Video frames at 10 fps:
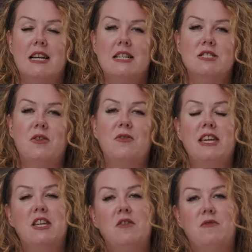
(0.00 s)
So
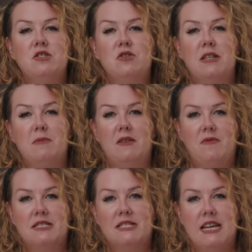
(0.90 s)
thank you for joining me
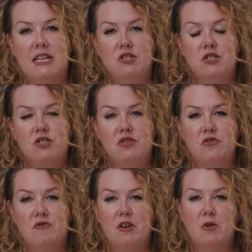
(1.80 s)
for today's
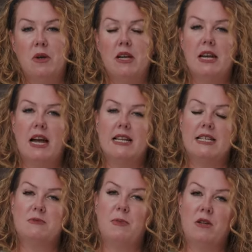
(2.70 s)
tutorial, and it
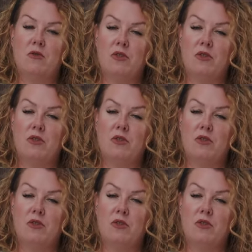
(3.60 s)
has been on